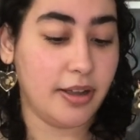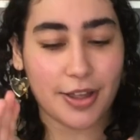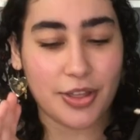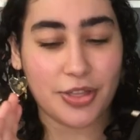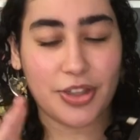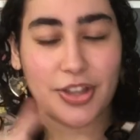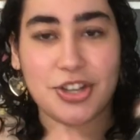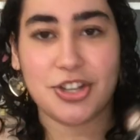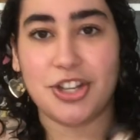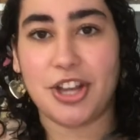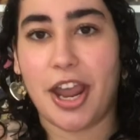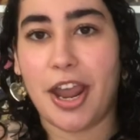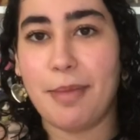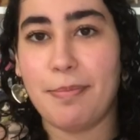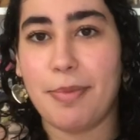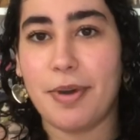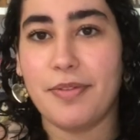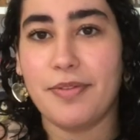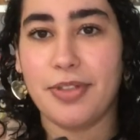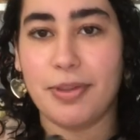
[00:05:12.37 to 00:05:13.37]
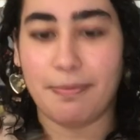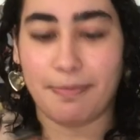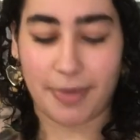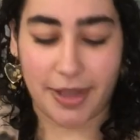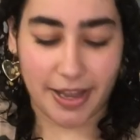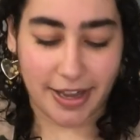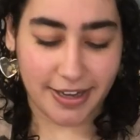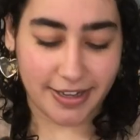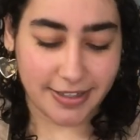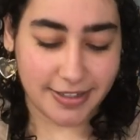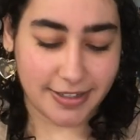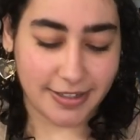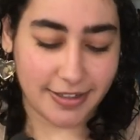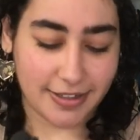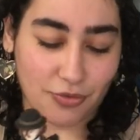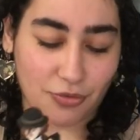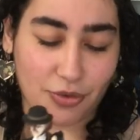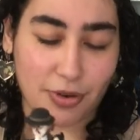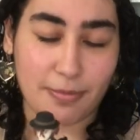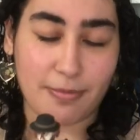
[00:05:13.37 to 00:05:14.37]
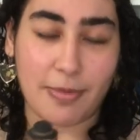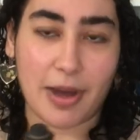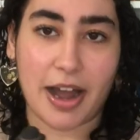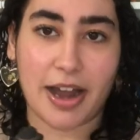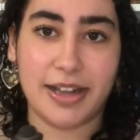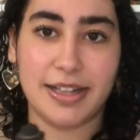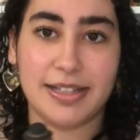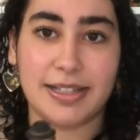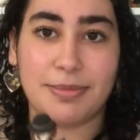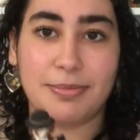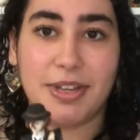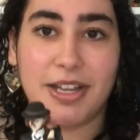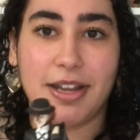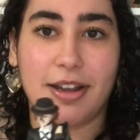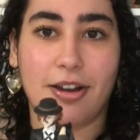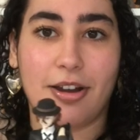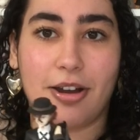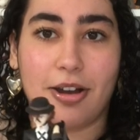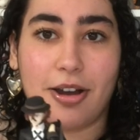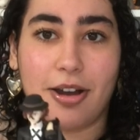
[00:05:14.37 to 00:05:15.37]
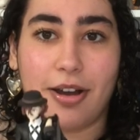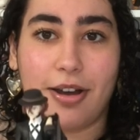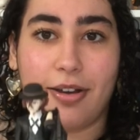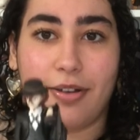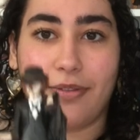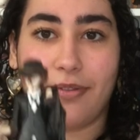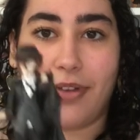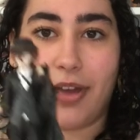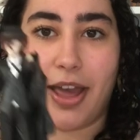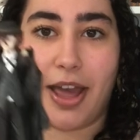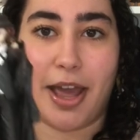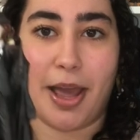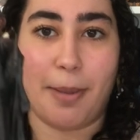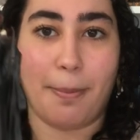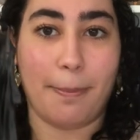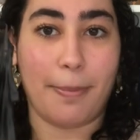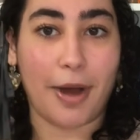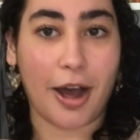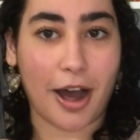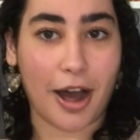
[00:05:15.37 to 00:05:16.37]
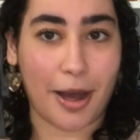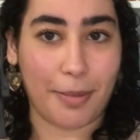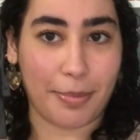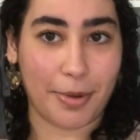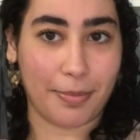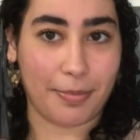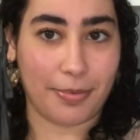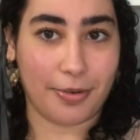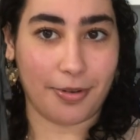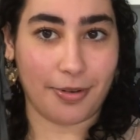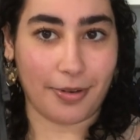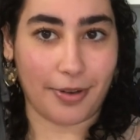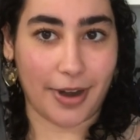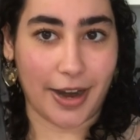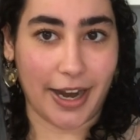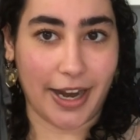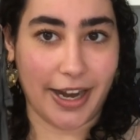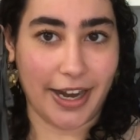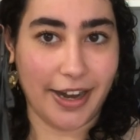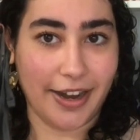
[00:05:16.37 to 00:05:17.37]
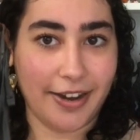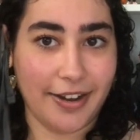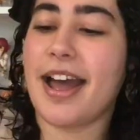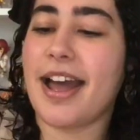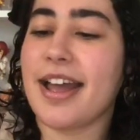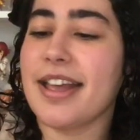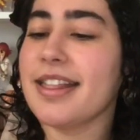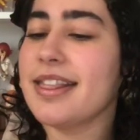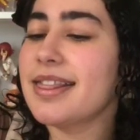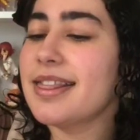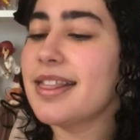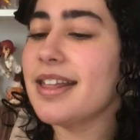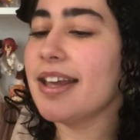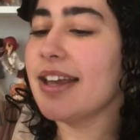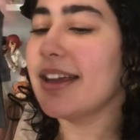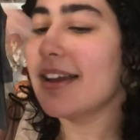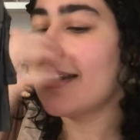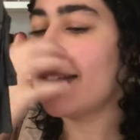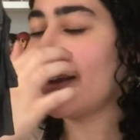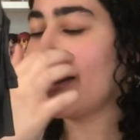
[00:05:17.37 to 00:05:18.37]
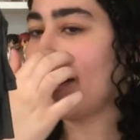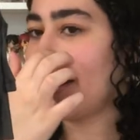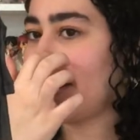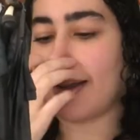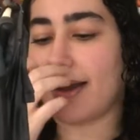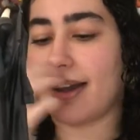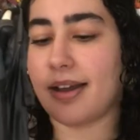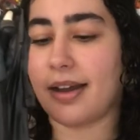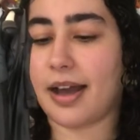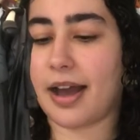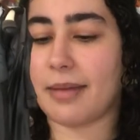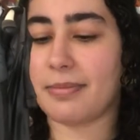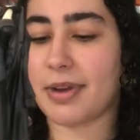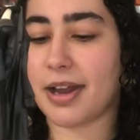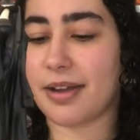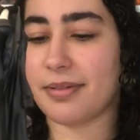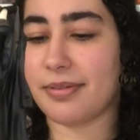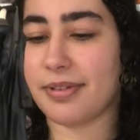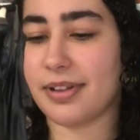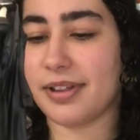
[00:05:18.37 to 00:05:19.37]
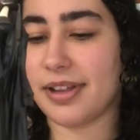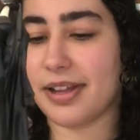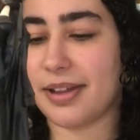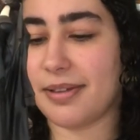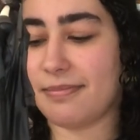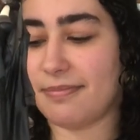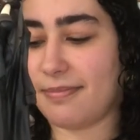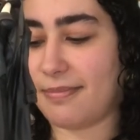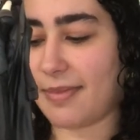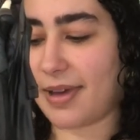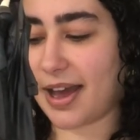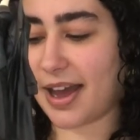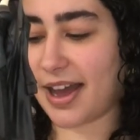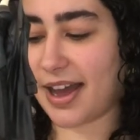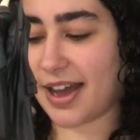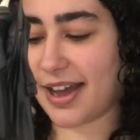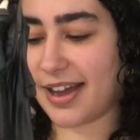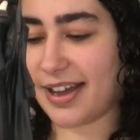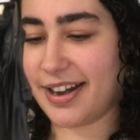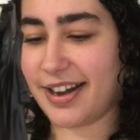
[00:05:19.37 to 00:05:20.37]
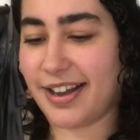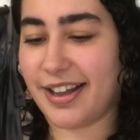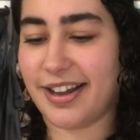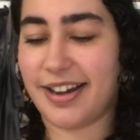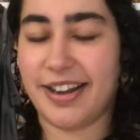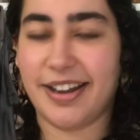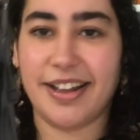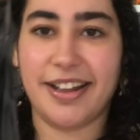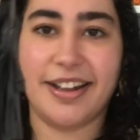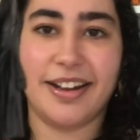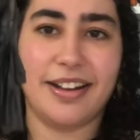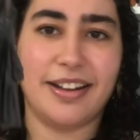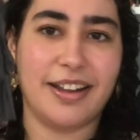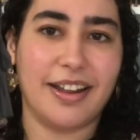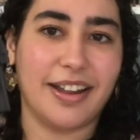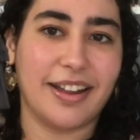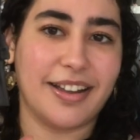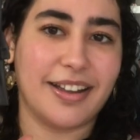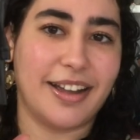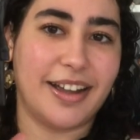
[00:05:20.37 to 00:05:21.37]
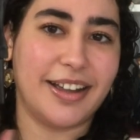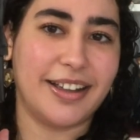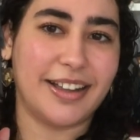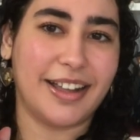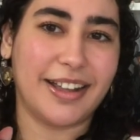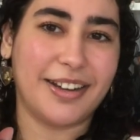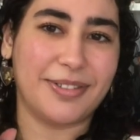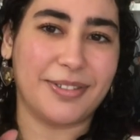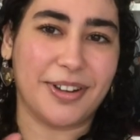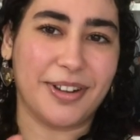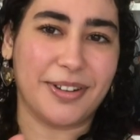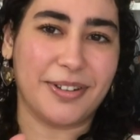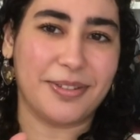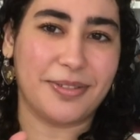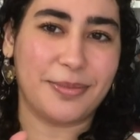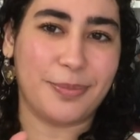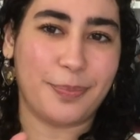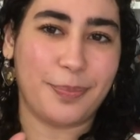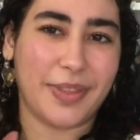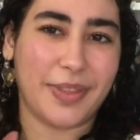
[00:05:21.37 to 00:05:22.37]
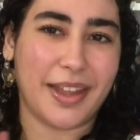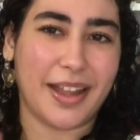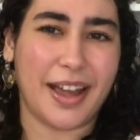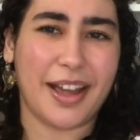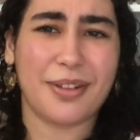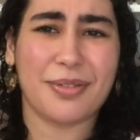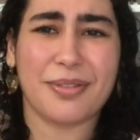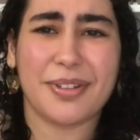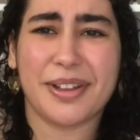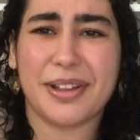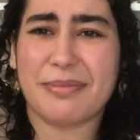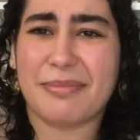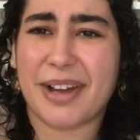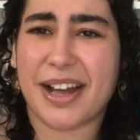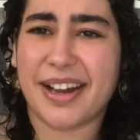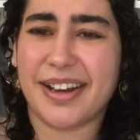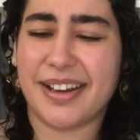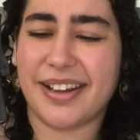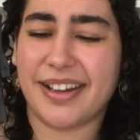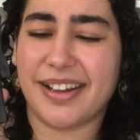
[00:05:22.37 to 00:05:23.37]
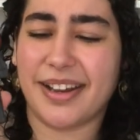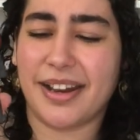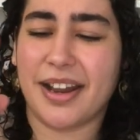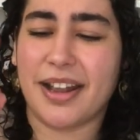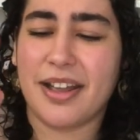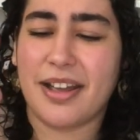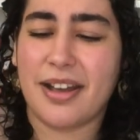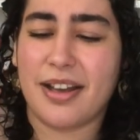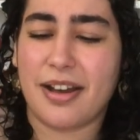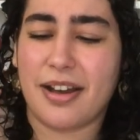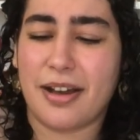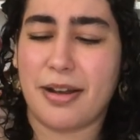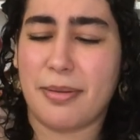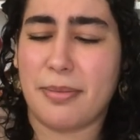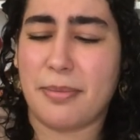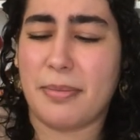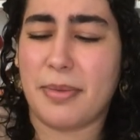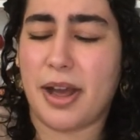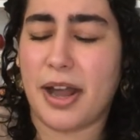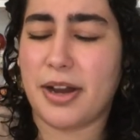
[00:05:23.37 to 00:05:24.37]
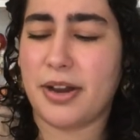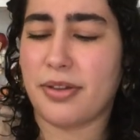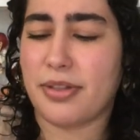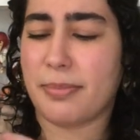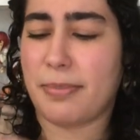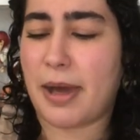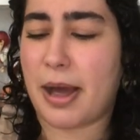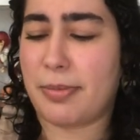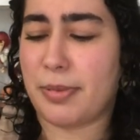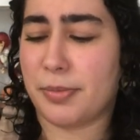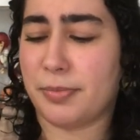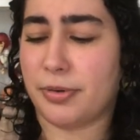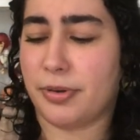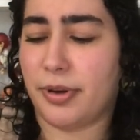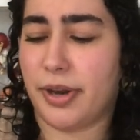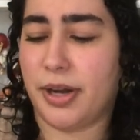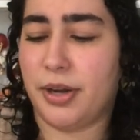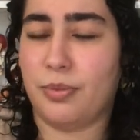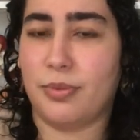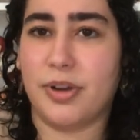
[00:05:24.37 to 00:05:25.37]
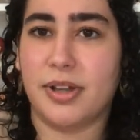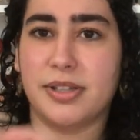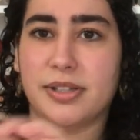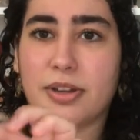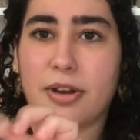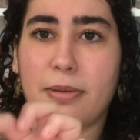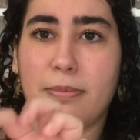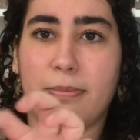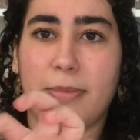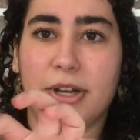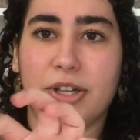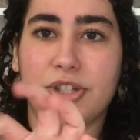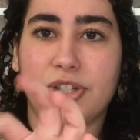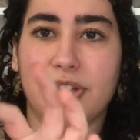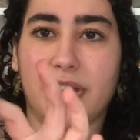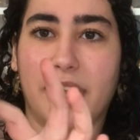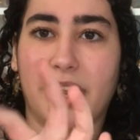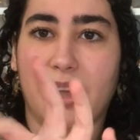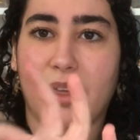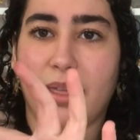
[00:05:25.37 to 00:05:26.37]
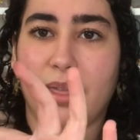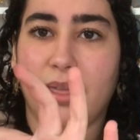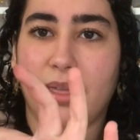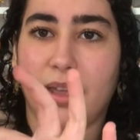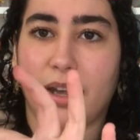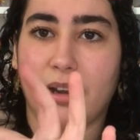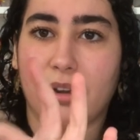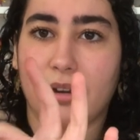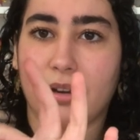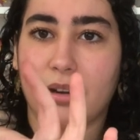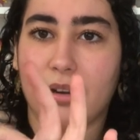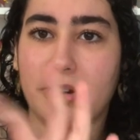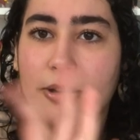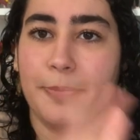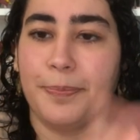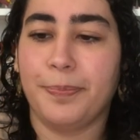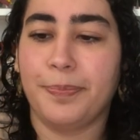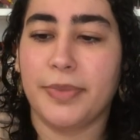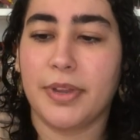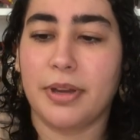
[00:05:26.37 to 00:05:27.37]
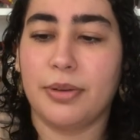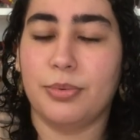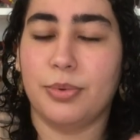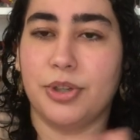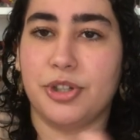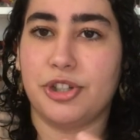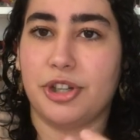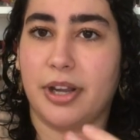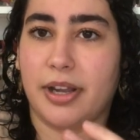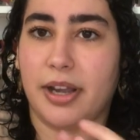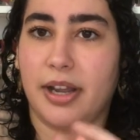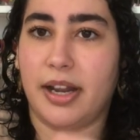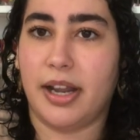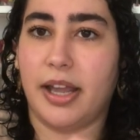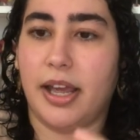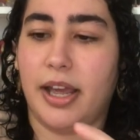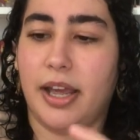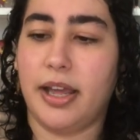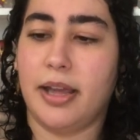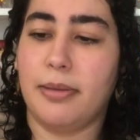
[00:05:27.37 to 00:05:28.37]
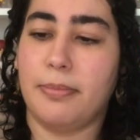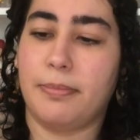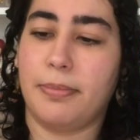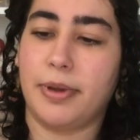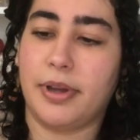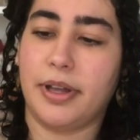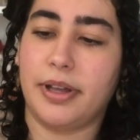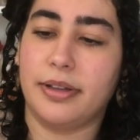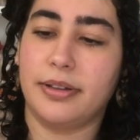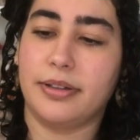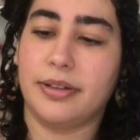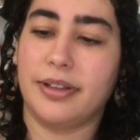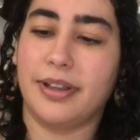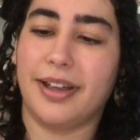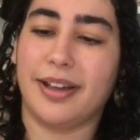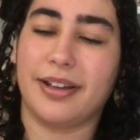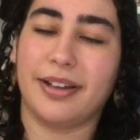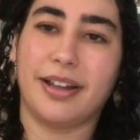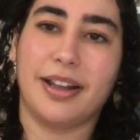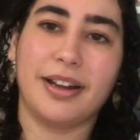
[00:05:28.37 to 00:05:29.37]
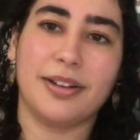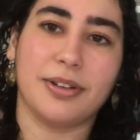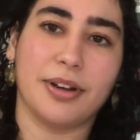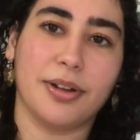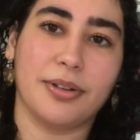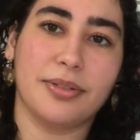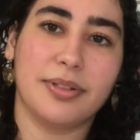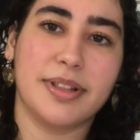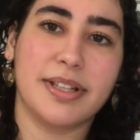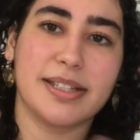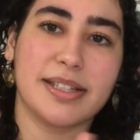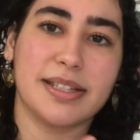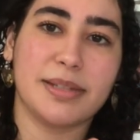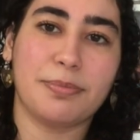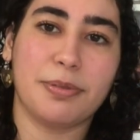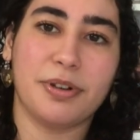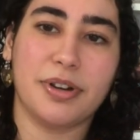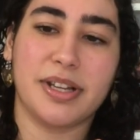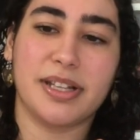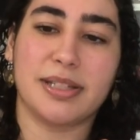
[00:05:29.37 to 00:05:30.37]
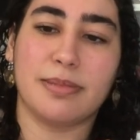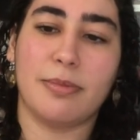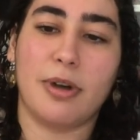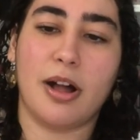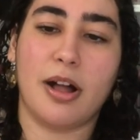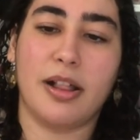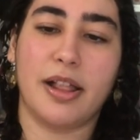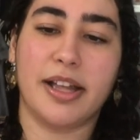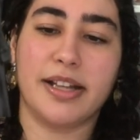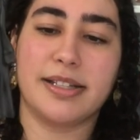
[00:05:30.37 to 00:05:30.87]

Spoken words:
The shape of the base reminds me of a pop-up parade. I think I'm not really mad at it. Like, I don't know. I don't really mind it. I know the pop-up parade ones are much like thicker, which I kind of hate, but yeah, I don't know. This is pretty small.